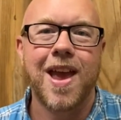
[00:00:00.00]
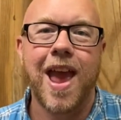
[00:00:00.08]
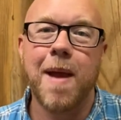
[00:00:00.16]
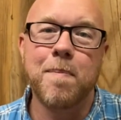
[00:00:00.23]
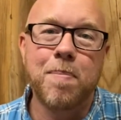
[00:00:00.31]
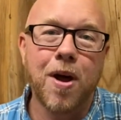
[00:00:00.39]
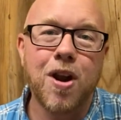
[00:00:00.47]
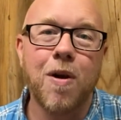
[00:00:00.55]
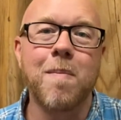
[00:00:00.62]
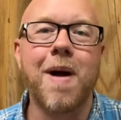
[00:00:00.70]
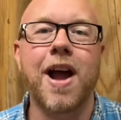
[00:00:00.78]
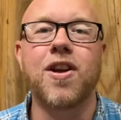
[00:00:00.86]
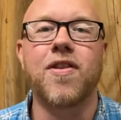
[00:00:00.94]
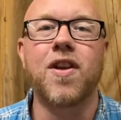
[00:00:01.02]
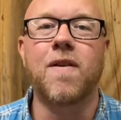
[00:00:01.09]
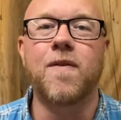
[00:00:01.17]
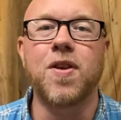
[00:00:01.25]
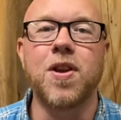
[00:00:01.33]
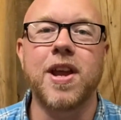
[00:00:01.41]
And put a reminder on there
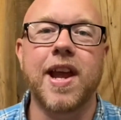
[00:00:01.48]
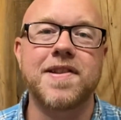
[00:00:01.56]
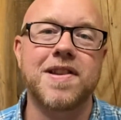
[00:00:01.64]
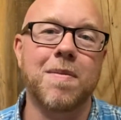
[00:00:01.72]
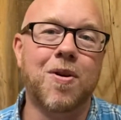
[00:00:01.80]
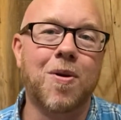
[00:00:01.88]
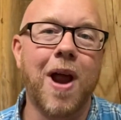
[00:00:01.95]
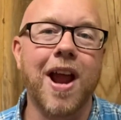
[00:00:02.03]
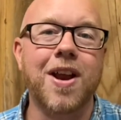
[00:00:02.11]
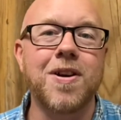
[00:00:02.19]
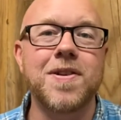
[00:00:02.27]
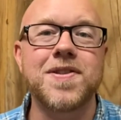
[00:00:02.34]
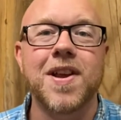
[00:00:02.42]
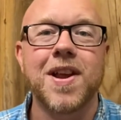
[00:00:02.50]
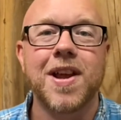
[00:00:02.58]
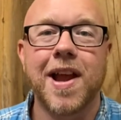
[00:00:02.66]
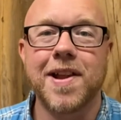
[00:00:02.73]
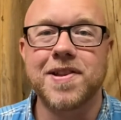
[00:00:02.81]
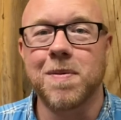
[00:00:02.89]
for you to get some crackers
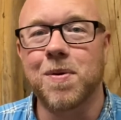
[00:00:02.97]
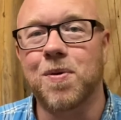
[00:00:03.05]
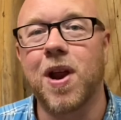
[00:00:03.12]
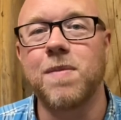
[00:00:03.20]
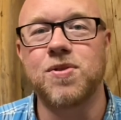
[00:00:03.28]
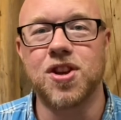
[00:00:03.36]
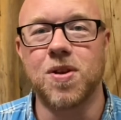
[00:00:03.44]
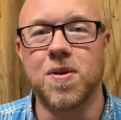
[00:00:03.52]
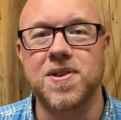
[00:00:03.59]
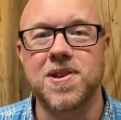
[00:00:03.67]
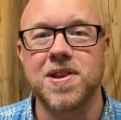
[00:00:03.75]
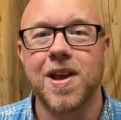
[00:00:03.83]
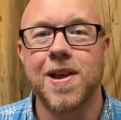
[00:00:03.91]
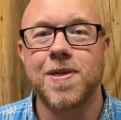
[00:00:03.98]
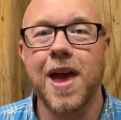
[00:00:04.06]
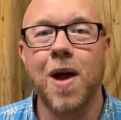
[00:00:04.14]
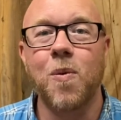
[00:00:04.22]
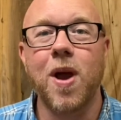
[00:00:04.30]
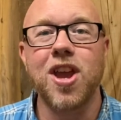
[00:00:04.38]
and some grape juice.
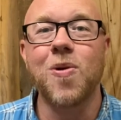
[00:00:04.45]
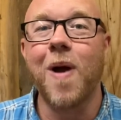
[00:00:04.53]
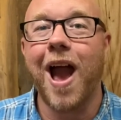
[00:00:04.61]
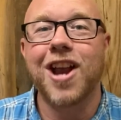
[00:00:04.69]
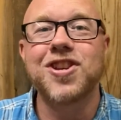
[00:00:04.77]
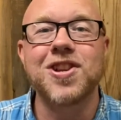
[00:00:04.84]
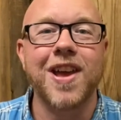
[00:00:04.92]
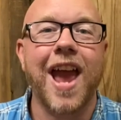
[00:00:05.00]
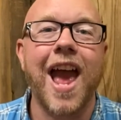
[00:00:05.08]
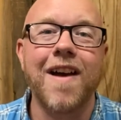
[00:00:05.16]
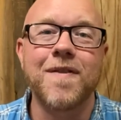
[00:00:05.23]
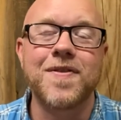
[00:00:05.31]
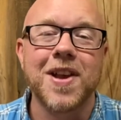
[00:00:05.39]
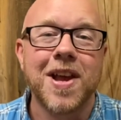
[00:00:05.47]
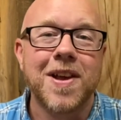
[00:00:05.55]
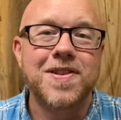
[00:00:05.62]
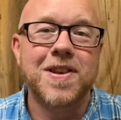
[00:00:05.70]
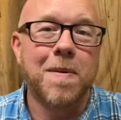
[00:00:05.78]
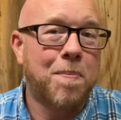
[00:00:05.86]
That way you actually have
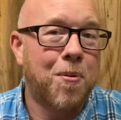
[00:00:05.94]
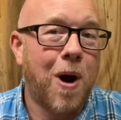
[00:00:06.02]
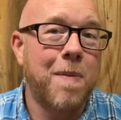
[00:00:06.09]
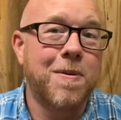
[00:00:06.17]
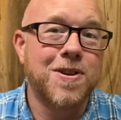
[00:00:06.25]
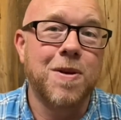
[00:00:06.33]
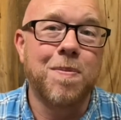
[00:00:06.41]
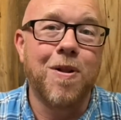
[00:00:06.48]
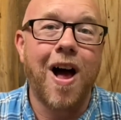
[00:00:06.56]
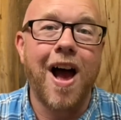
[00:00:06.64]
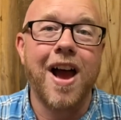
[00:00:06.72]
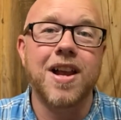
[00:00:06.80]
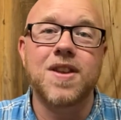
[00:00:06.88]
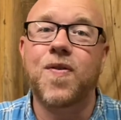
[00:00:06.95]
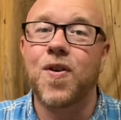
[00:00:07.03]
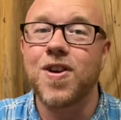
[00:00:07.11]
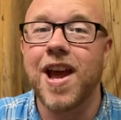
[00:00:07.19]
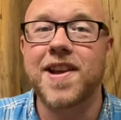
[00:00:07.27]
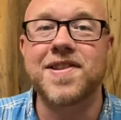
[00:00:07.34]
some proper supplies
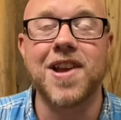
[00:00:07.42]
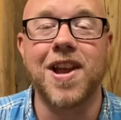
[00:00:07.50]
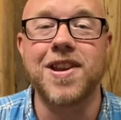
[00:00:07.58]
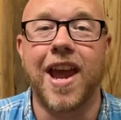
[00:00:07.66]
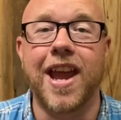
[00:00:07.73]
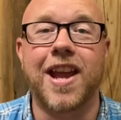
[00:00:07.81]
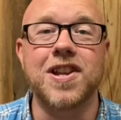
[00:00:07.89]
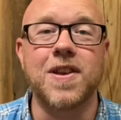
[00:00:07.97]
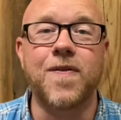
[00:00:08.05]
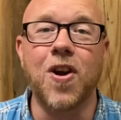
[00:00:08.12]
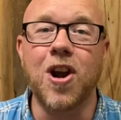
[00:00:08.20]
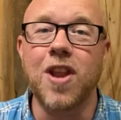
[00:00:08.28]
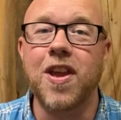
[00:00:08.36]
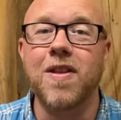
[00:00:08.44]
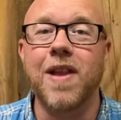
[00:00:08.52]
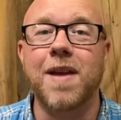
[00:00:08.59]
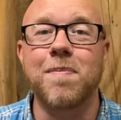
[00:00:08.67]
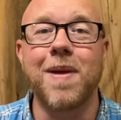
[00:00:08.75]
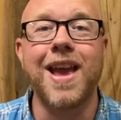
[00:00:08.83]
for next Sunday. Because if you're anything
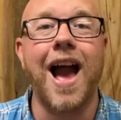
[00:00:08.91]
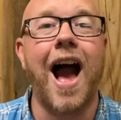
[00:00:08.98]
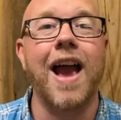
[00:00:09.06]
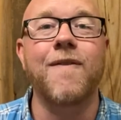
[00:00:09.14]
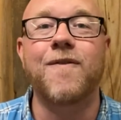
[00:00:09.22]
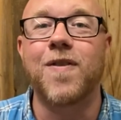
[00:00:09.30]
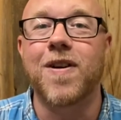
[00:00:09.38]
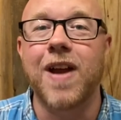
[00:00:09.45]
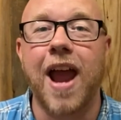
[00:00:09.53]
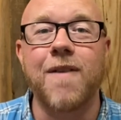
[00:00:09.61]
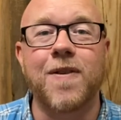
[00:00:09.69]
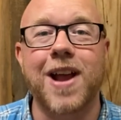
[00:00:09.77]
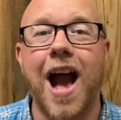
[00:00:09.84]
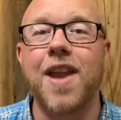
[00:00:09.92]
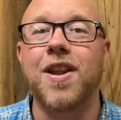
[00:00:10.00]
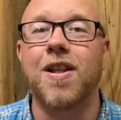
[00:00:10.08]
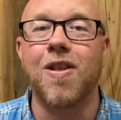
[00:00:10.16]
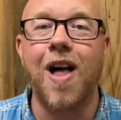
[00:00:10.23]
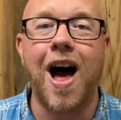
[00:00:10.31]
like me, I have forgotten
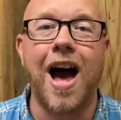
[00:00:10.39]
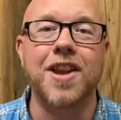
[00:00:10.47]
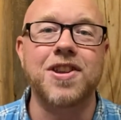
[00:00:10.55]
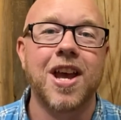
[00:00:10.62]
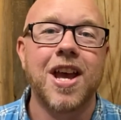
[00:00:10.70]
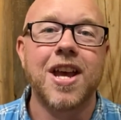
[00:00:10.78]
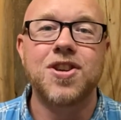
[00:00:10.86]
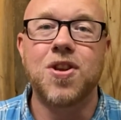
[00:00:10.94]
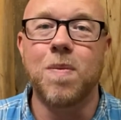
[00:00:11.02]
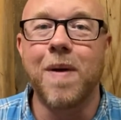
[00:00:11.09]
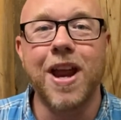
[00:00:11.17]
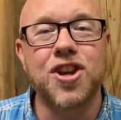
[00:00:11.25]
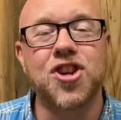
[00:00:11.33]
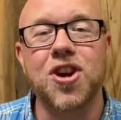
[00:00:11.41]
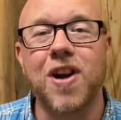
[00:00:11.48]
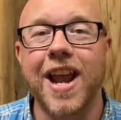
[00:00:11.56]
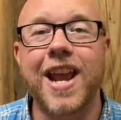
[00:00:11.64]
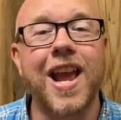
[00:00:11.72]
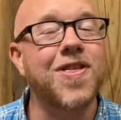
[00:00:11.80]
a lot to make sure
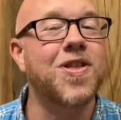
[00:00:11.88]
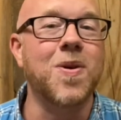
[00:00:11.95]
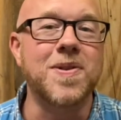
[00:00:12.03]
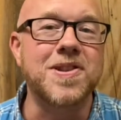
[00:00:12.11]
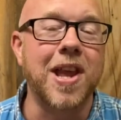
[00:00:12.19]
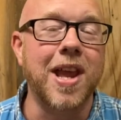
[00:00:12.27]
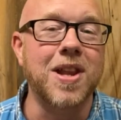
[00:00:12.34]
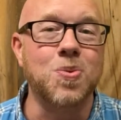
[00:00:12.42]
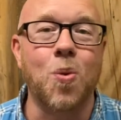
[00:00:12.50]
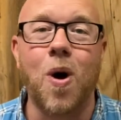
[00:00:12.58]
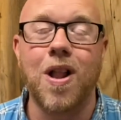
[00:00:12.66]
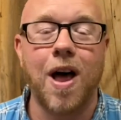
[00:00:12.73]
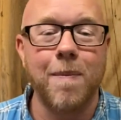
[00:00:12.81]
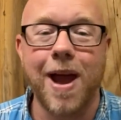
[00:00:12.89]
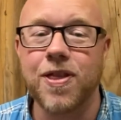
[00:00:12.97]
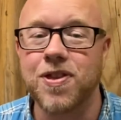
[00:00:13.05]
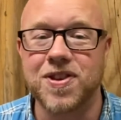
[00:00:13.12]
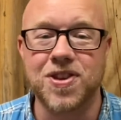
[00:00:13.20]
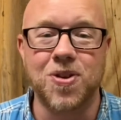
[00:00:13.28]
I get those things while I'm
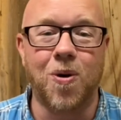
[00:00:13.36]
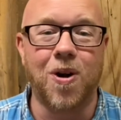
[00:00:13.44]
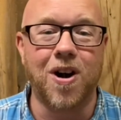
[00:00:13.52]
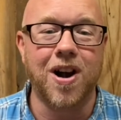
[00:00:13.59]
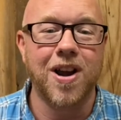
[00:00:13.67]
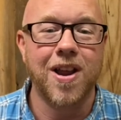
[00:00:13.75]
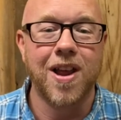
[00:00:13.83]
at the store.